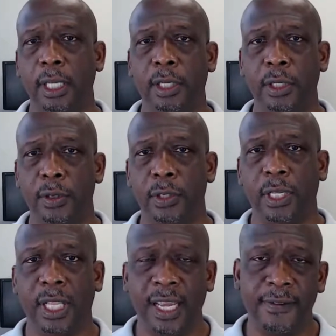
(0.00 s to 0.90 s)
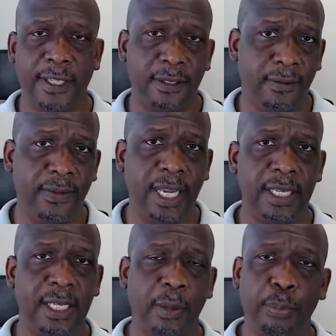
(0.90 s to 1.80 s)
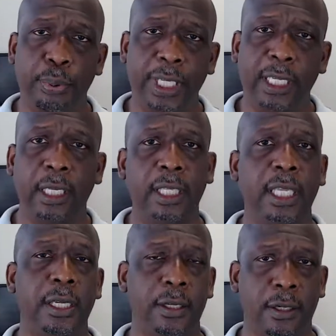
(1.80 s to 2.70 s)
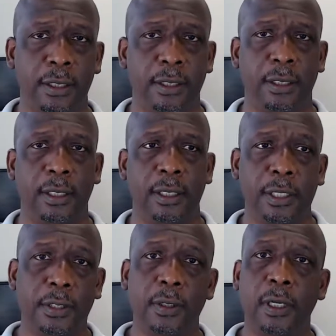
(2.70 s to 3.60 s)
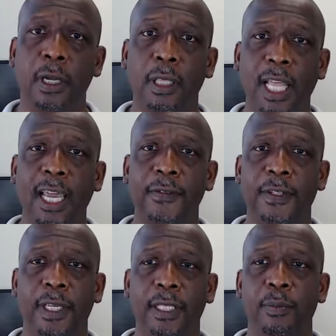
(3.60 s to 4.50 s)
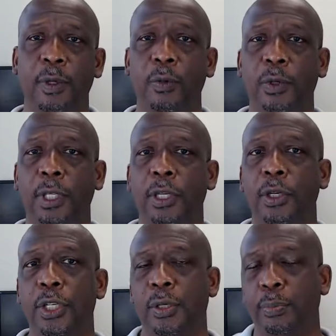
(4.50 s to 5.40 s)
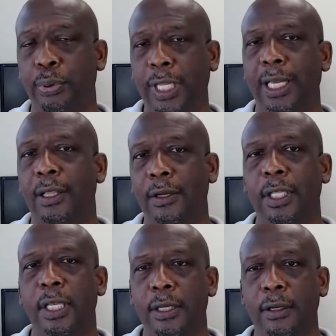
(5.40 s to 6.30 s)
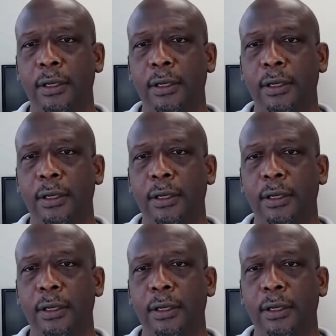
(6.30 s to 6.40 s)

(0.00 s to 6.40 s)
and you can use their live scan device and print out on ink cards. It's still called live scan, but really you're just printing out on ink